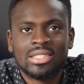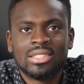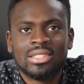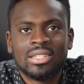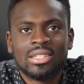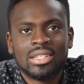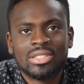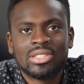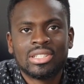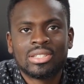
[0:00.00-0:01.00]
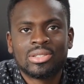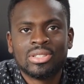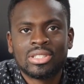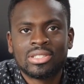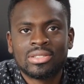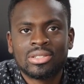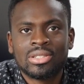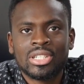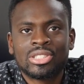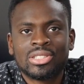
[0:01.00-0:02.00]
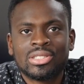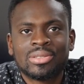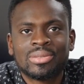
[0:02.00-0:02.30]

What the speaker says: the internet connection.